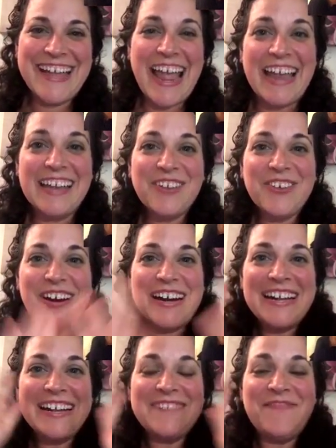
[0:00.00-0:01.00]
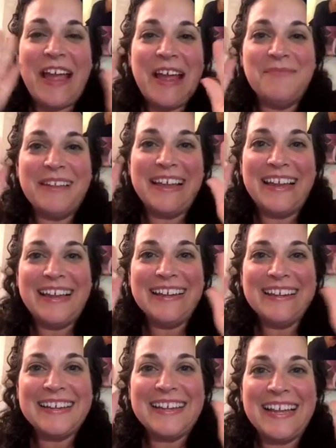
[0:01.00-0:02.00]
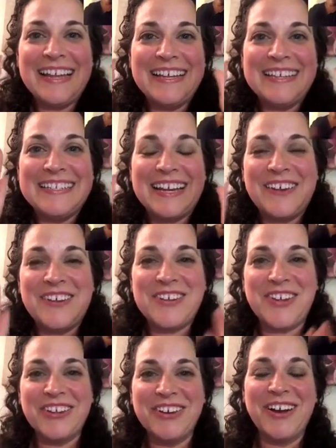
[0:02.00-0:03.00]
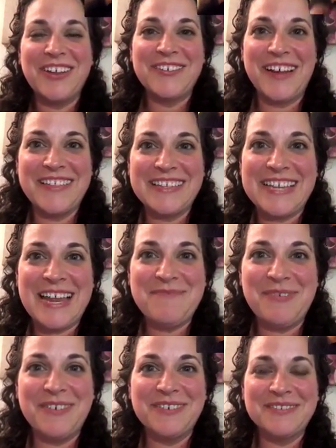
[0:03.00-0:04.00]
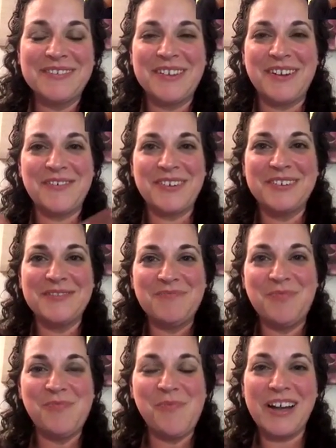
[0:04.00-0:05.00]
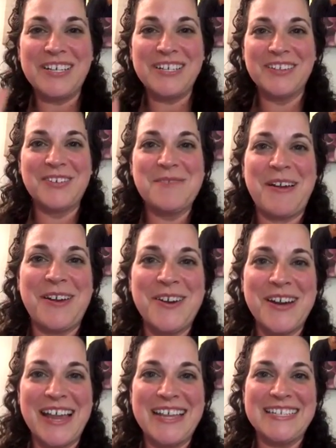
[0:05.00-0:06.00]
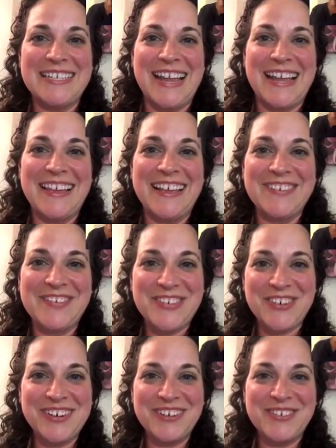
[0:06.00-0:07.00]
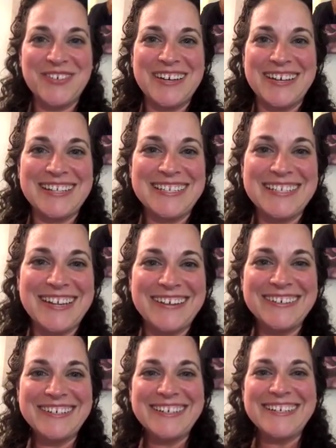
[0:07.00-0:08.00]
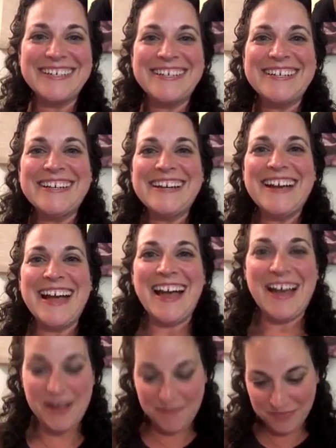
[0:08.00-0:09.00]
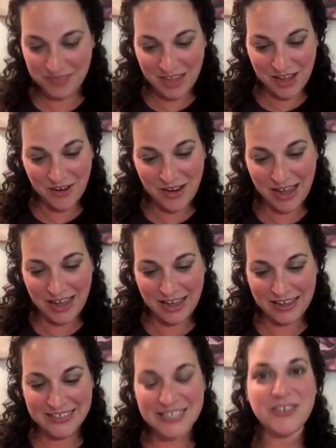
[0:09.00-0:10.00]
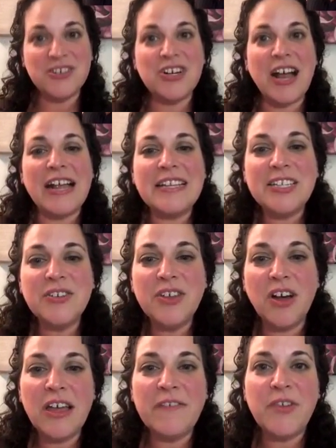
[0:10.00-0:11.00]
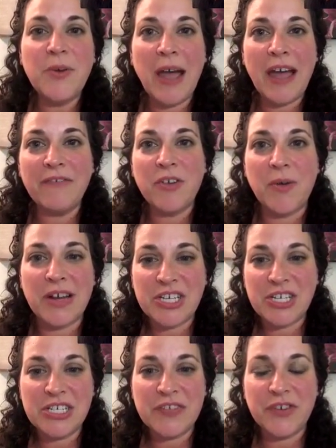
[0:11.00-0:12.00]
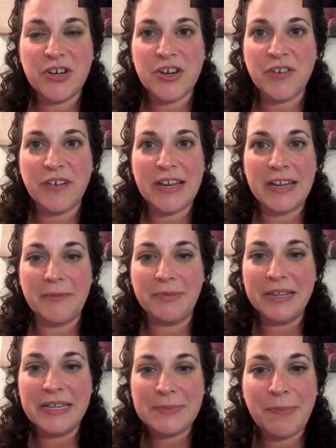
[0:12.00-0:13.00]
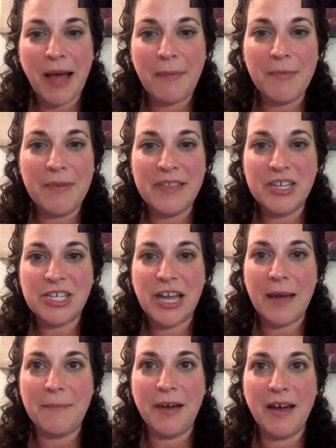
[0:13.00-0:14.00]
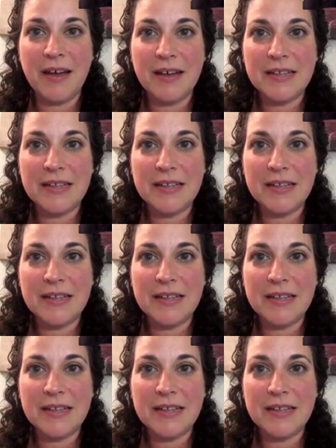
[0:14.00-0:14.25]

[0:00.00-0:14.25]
And Laura, family, kids. I heard y'all are all around the table. Y'all were learning about hurricanes today. Thanks for joining us. So, okay. So y'all, if you have questions for Karina, please pop them in the chat box.